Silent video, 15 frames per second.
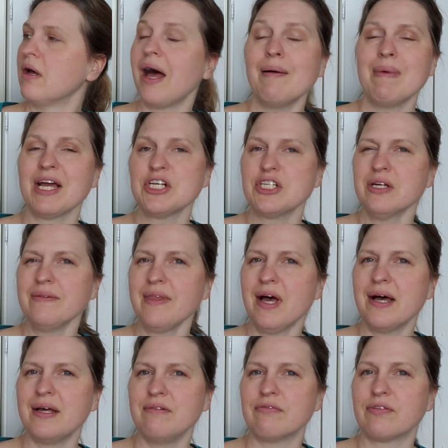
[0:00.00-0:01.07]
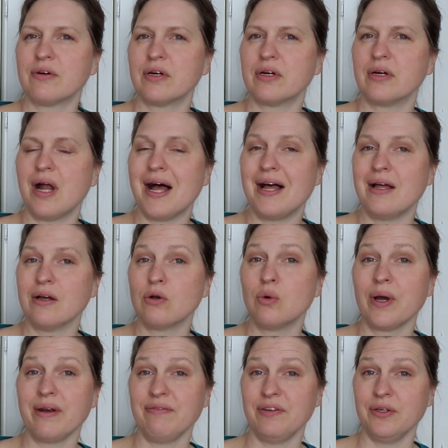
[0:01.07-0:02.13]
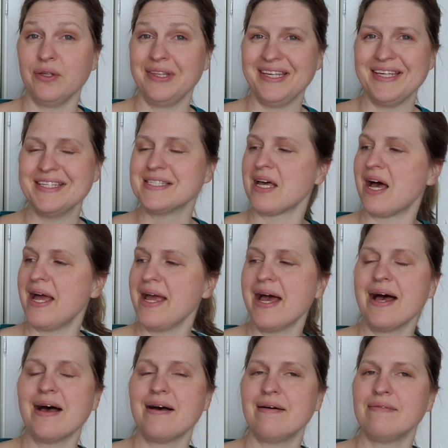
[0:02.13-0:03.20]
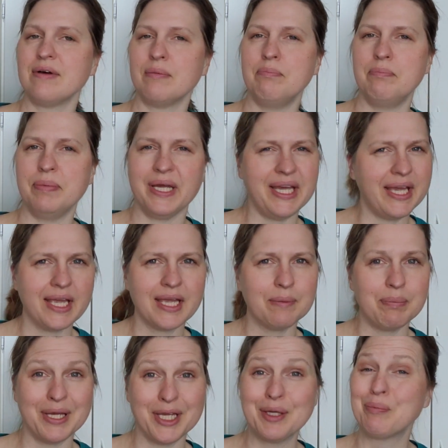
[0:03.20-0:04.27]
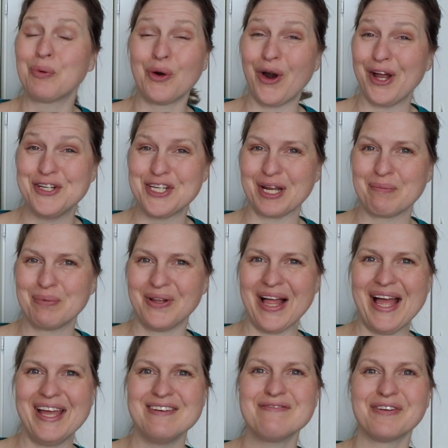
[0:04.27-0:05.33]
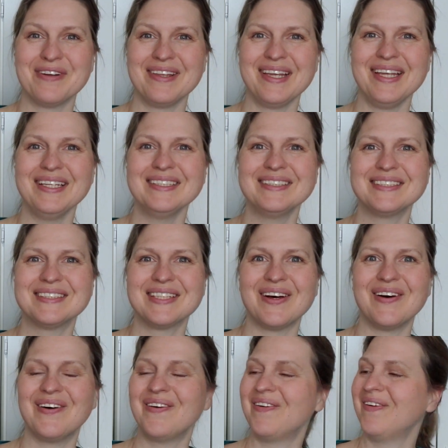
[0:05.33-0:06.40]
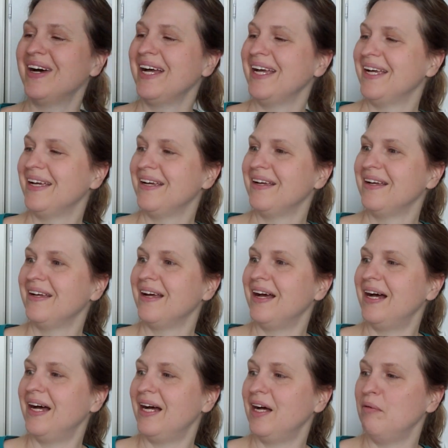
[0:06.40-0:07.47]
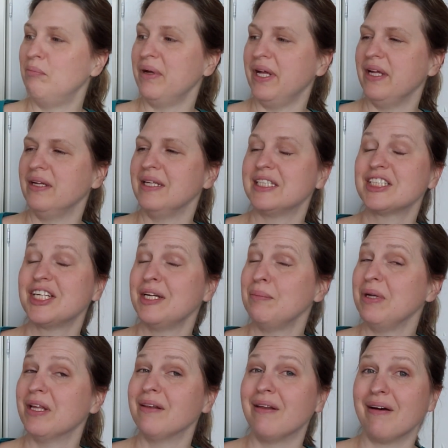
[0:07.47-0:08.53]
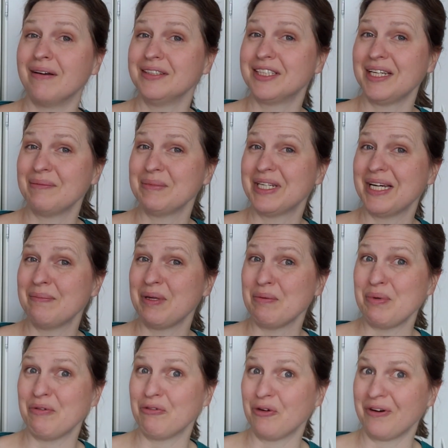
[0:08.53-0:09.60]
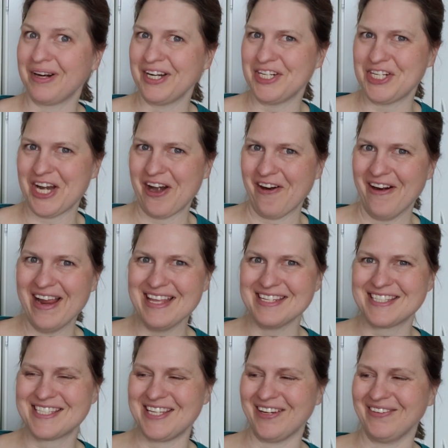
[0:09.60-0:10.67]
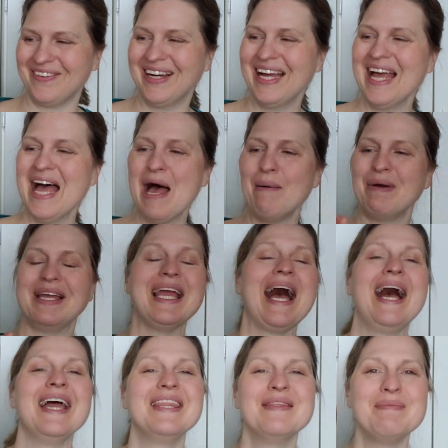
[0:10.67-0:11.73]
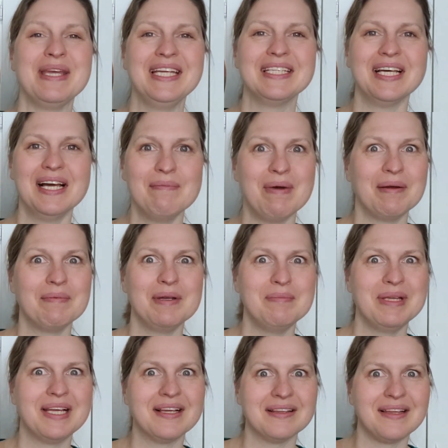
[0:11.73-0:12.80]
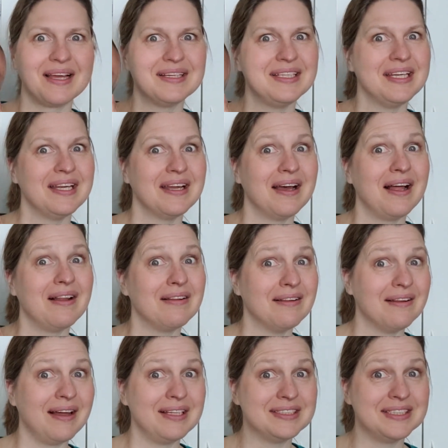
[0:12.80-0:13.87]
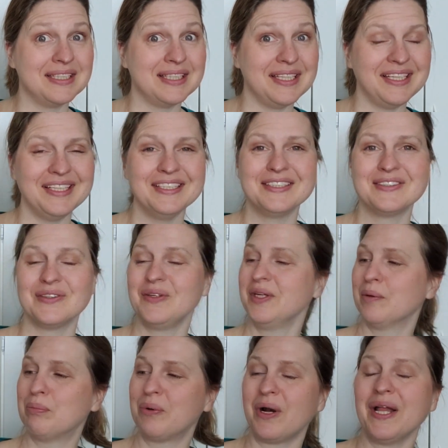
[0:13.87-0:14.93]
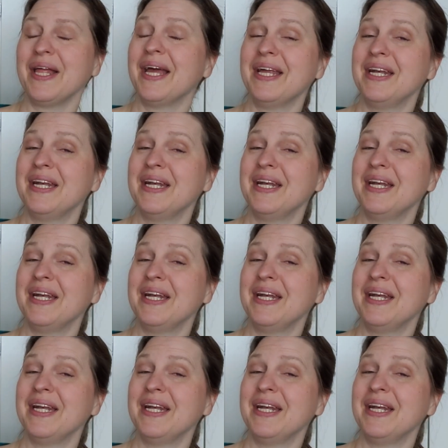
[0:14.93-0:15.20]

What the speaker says: I'm actually on the hunt for quite a few of these. I have a big project plan for these, so but it's going to be a long time coming before I share it. So, but yeah, in the meantime, I'm going to be collecting lots of these. So you'll probably